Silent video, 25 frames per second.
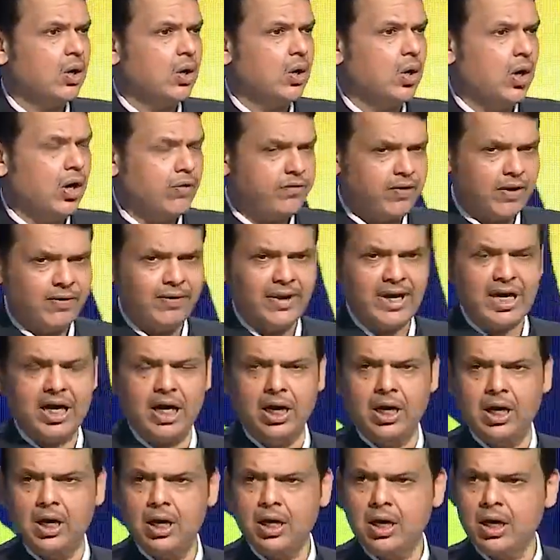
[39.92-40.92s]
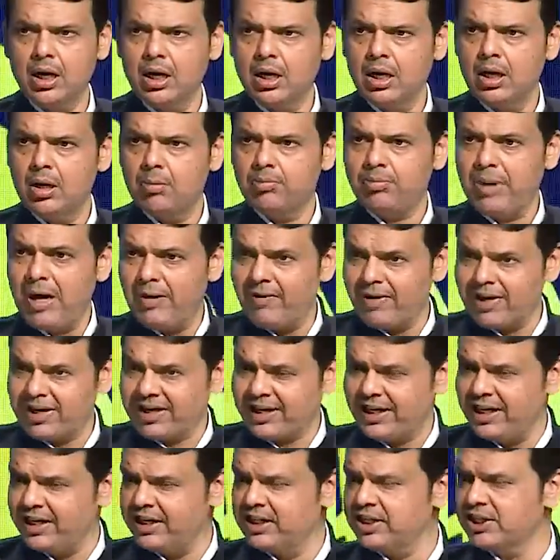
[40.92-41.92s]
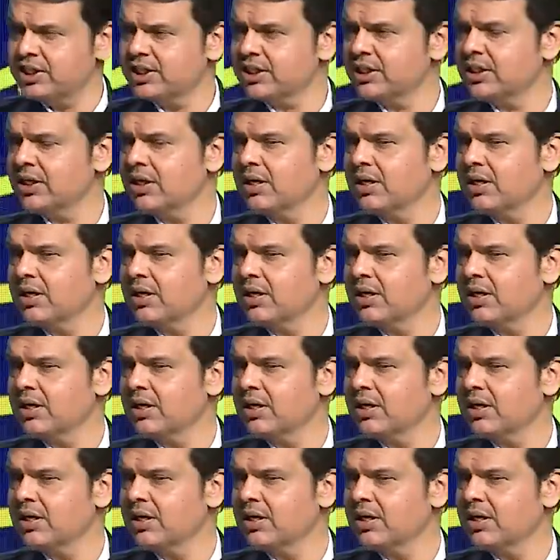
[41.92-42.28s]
of our uh, power grids.